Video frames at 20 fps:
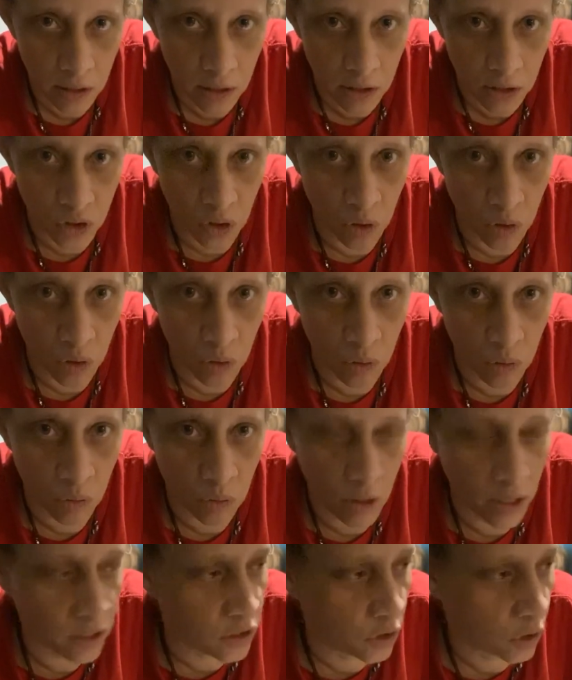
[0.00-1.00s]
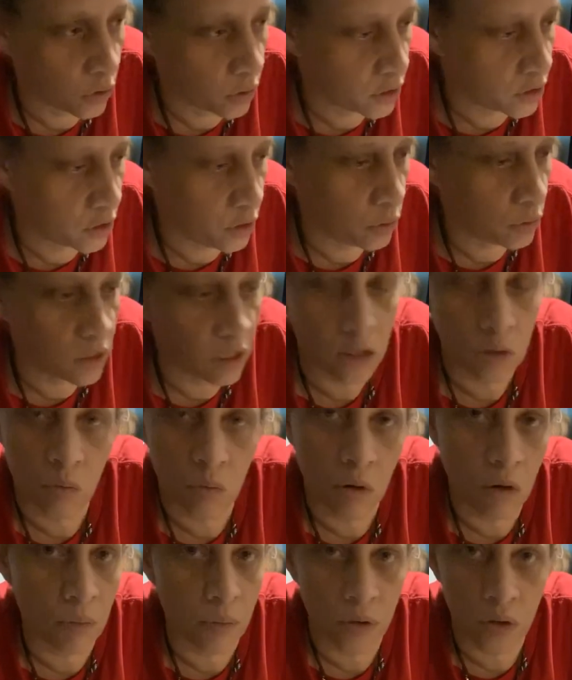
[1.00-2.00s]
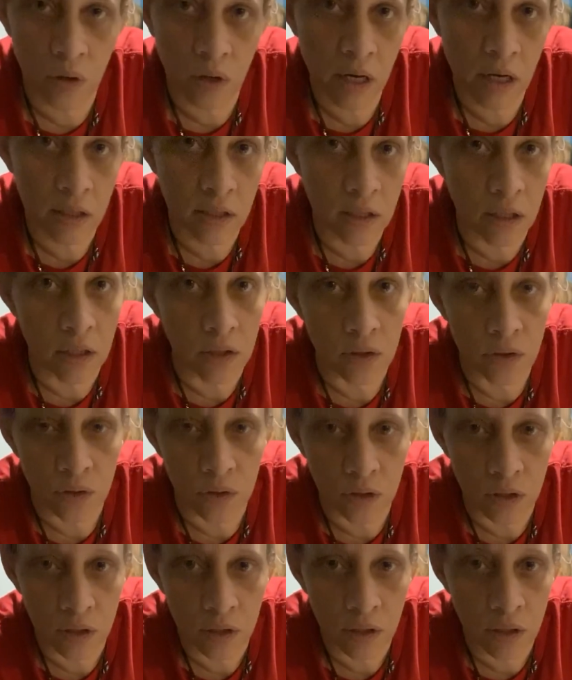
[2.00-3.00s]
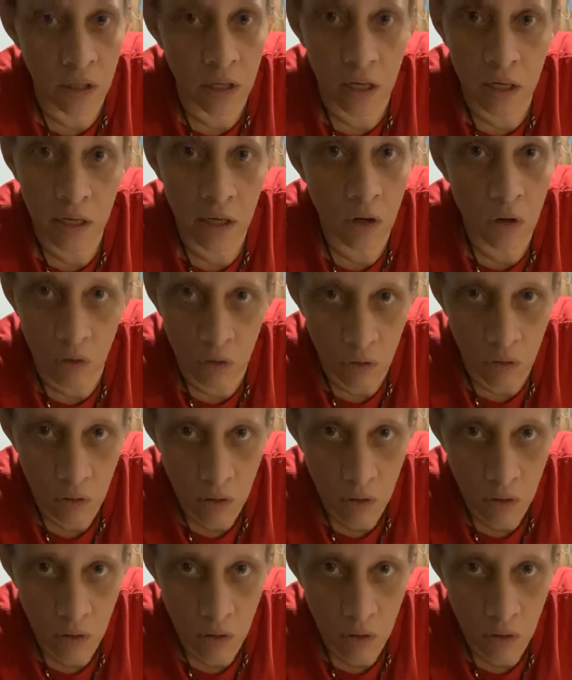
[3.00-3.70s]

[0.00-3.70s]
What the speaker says: So it's no excuse not to walk with your ancestors. None at all.